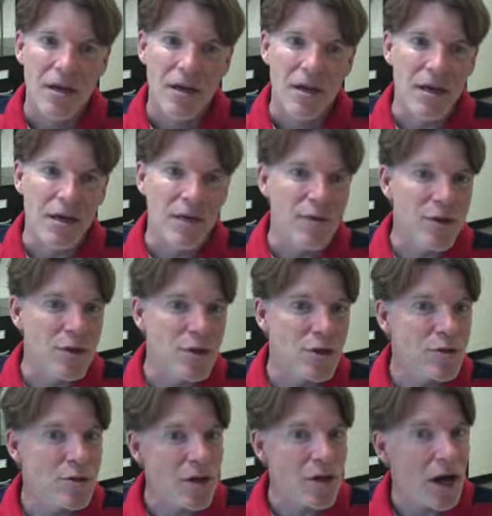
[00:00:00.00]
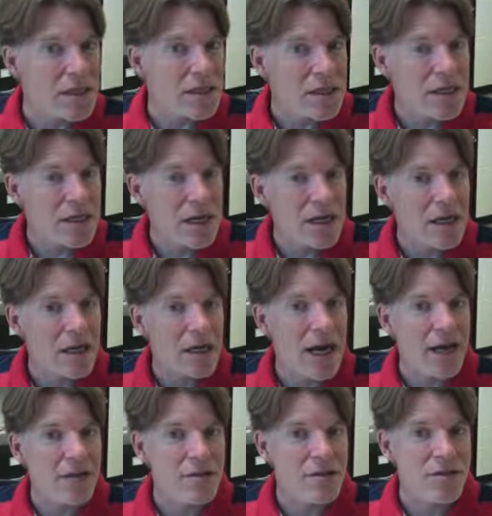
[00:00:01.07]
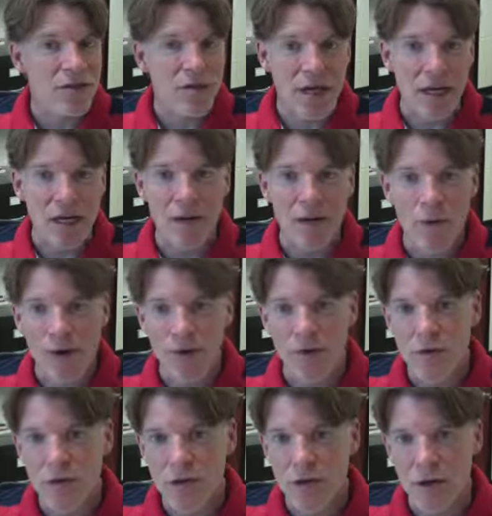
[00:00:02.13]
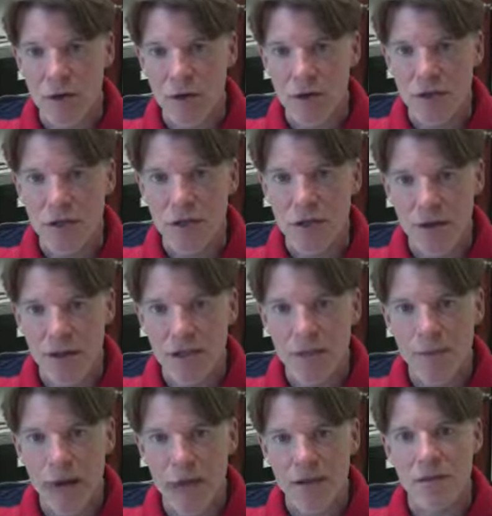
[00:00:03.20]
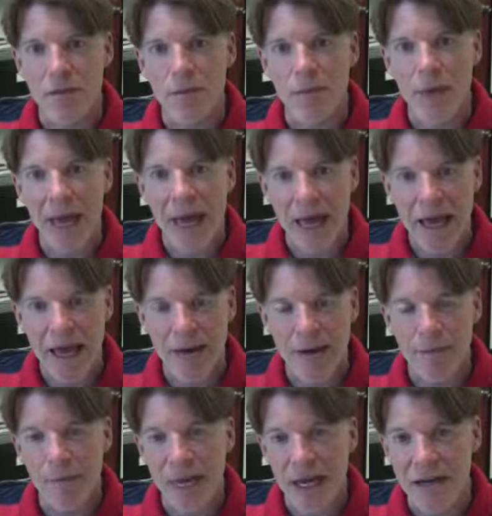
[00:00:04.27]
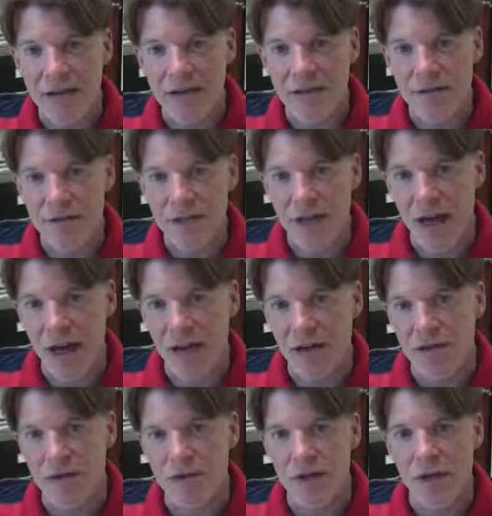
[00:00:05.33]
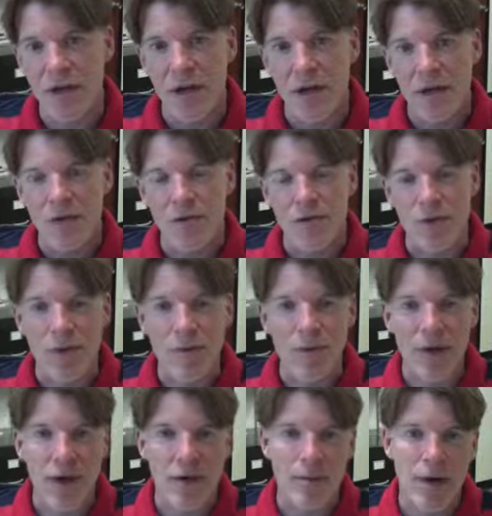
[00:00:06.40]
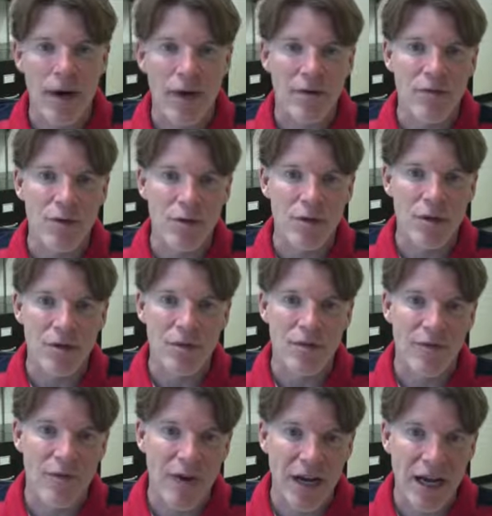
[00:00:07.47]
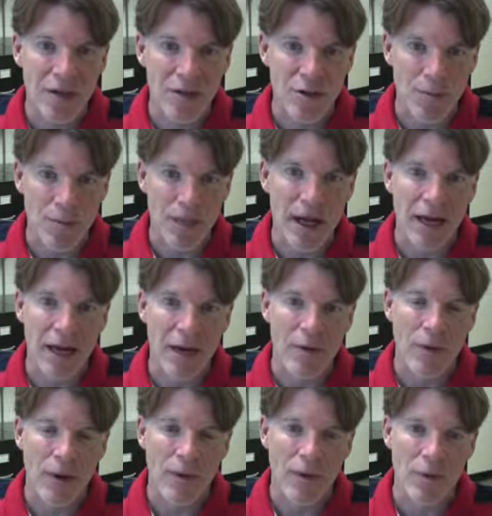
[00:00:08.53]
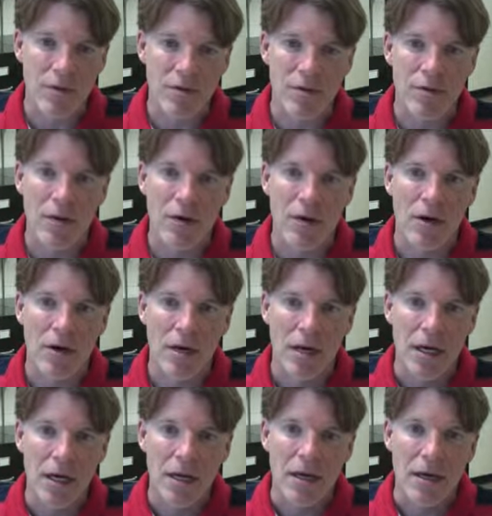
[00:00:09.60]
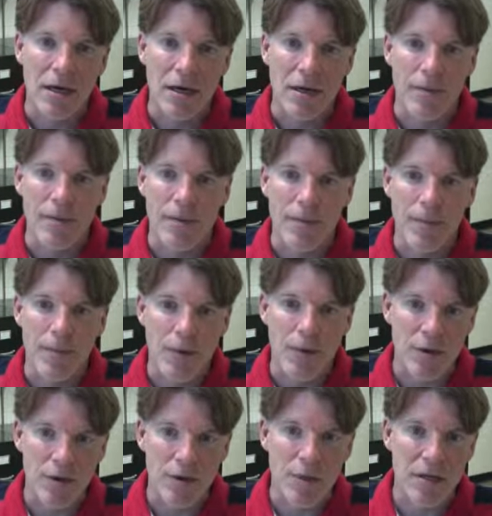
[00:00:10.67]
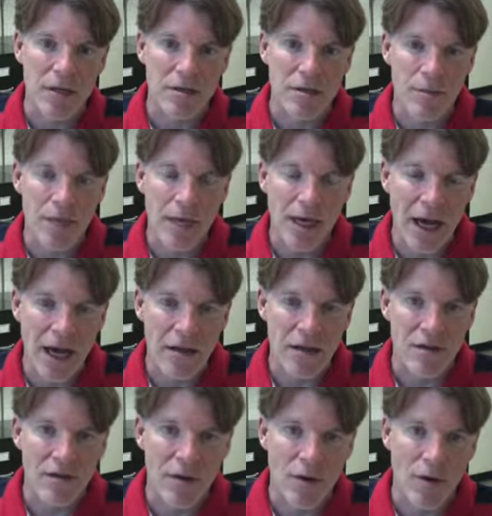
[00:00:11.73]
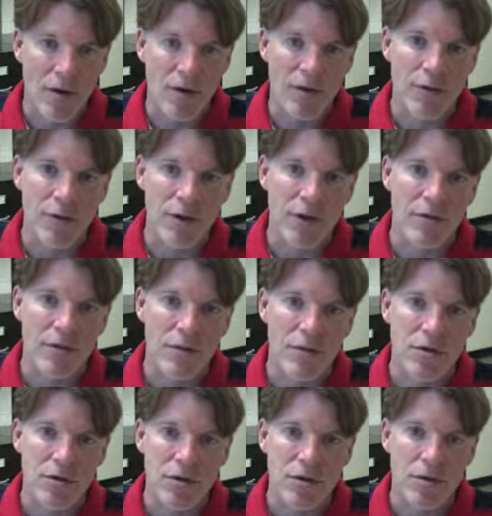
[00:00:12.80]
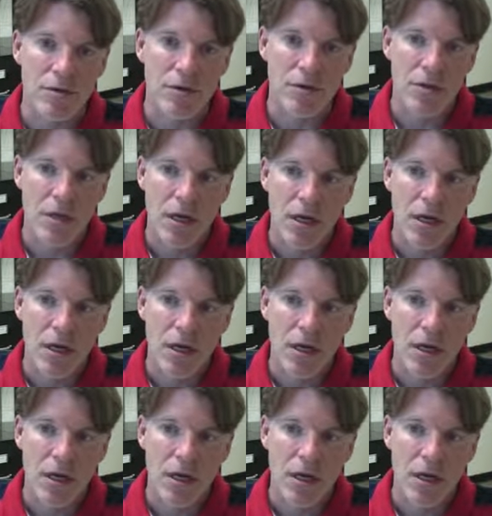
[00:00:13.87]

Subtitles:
If you choose not to take classes during any one of those terms, you're still expected to pay a maintenance of status fee. So keep that in mind if you're doing some financial planning around what's going on. You're expected to be active in all 3 of those terms.